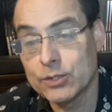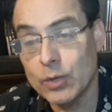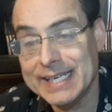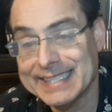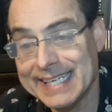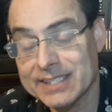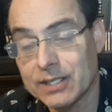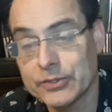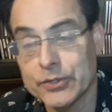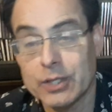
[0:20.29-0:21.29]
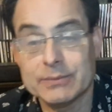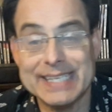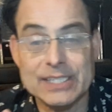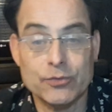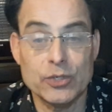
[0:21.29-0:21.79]
Grady Tate on drums.
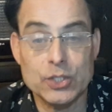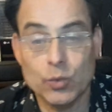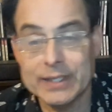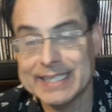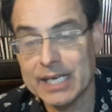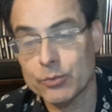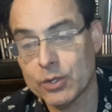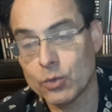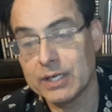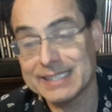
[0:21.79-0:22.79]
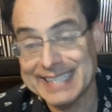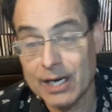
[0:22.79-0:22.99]
That's for his quintet recordings.